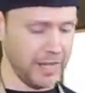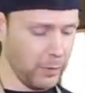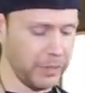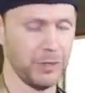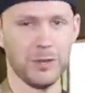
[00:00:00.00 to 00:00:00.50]

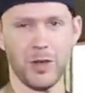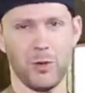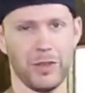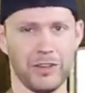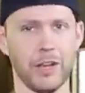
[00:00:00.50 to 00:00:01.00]
That way you
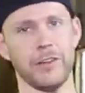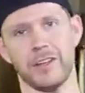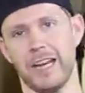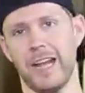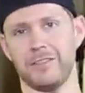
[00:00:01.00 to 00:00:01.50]
know whether or not
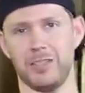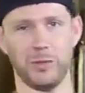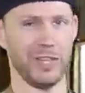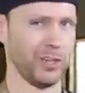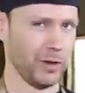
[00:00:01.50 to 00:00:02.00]
you're gonna have to
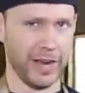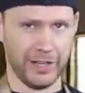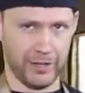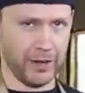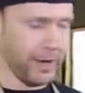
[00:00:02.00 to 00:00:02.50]
do any
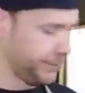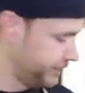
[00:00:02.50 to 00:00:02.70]
grinding or not.